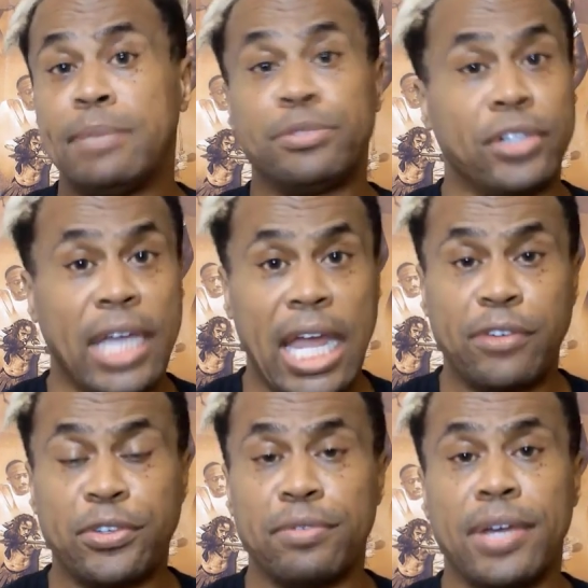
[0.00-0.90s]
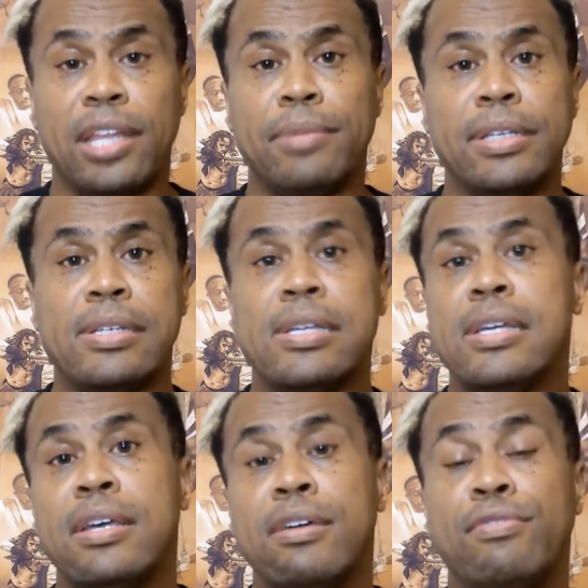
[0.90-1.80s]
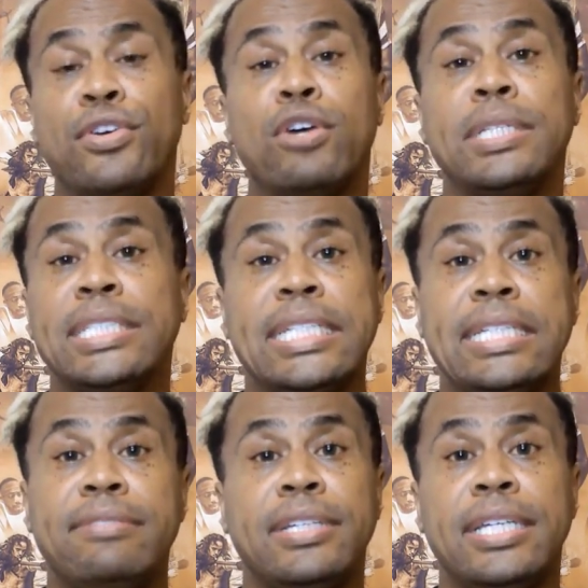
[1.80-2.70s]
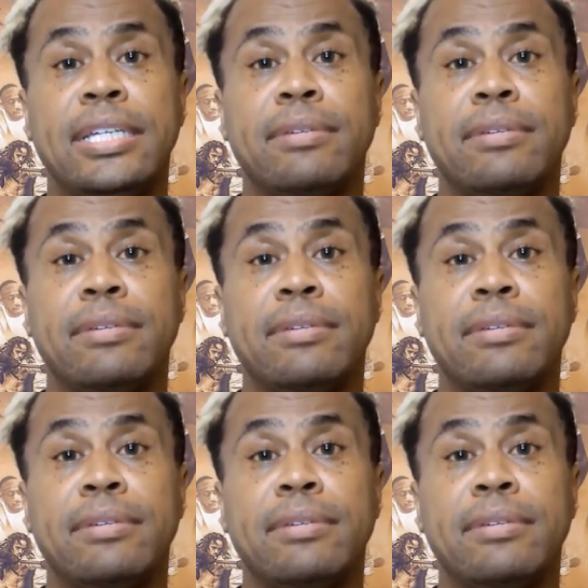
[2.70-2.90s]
for character development film and TV